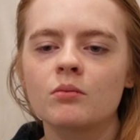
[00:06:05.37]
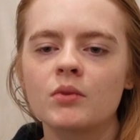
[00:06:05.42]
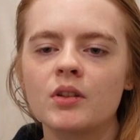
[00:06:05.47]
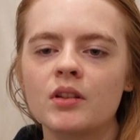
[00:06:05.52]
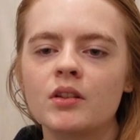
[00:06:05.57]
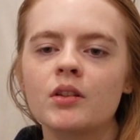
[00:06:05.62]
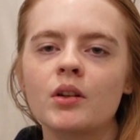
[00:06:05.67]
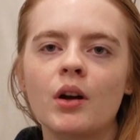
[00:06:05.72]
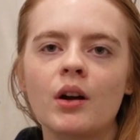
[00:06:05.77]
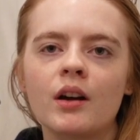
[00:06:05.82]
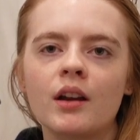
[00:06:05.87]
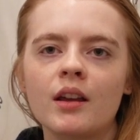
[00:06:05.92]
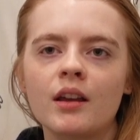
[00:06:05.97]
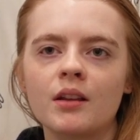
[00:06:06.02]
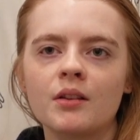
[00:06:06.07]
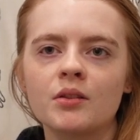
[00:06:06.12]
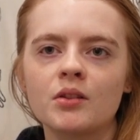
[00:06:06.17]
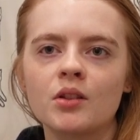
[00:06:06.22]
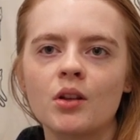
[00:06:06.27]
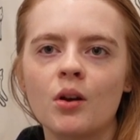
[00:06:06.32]
is starting
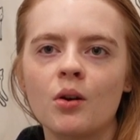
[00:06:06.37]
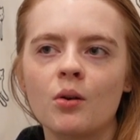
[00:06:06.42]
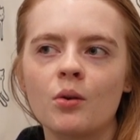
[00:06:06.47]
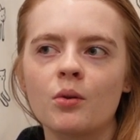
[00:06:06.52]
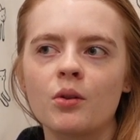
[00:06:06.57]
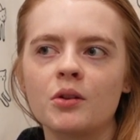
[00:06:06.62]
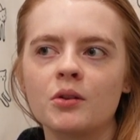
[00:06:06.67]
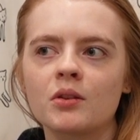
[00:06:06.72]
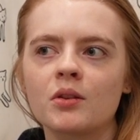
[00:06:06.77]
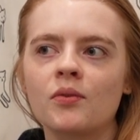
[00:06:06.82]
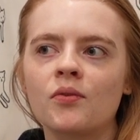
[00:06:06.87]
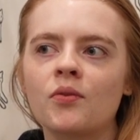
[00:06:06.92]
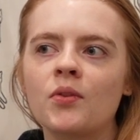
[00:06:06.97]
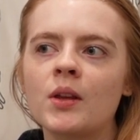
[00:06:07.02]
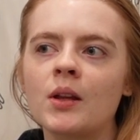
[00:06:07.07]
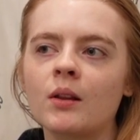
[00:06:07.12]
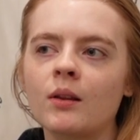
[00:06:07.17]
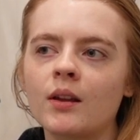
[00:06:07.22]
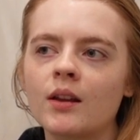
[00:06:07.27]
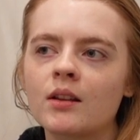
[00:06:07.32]
and so those
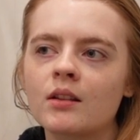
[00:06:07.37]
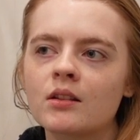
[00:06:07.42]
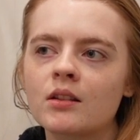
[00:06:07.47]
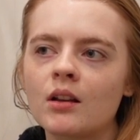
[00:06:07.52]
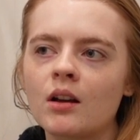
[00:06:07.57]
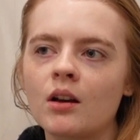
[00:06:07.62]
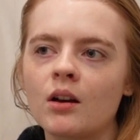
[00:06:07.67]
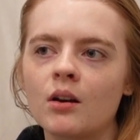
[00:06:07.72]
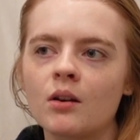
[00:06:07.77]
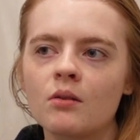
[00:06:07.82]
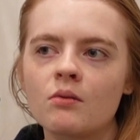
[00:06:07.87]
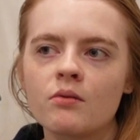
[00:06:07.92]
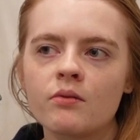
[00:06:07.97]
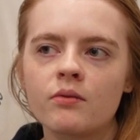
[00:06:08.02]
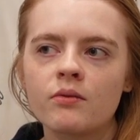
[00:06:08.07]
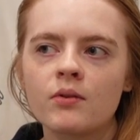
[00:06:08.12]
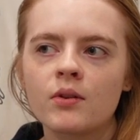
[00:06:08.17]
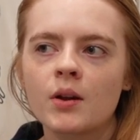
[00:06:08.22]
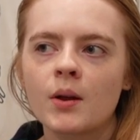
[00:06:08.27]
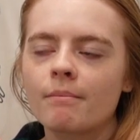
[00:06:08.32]
feelings
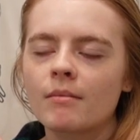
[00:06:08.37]
of